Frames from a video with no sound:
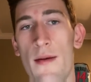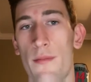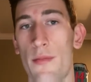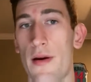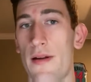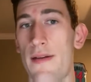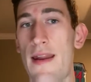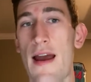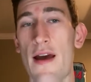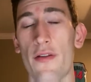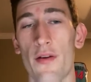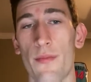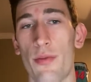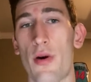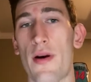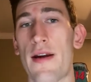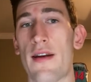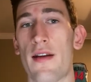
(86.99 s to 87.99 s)
But now they're
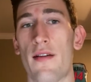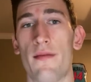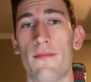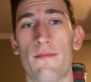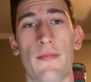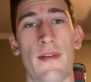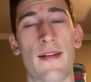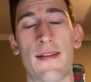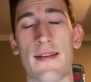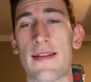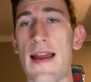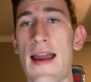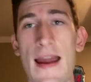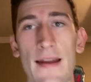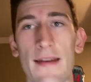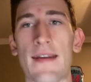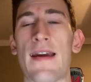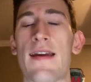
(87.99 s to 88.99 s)
playing a
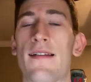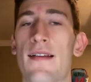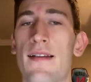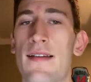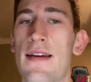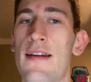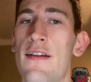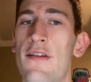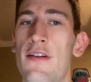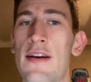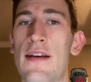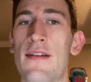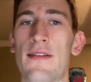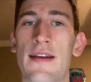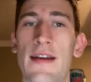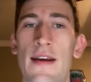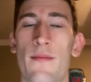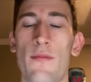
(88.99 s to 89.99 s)
stacked Kansas City Chiefs
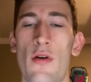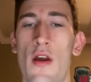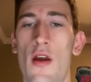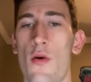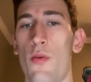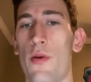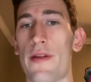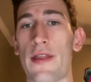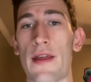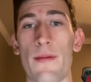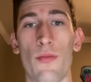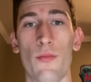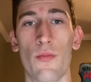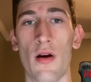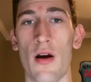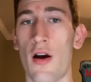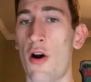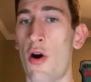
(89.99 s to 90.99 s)
team with a
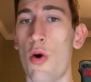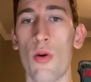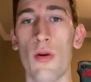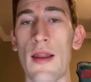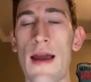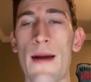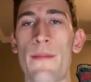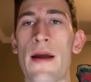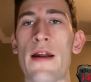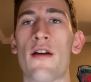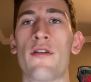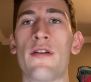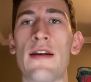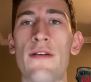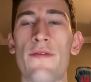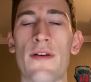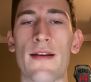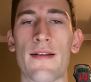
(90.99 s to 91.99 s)
whole lot better
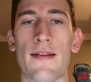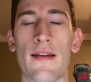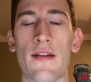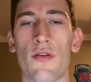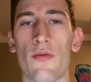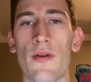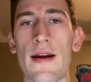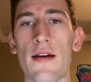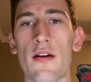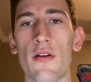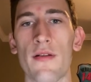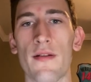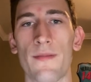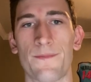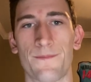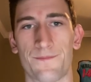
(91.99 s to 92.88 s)
defense than the Raiders,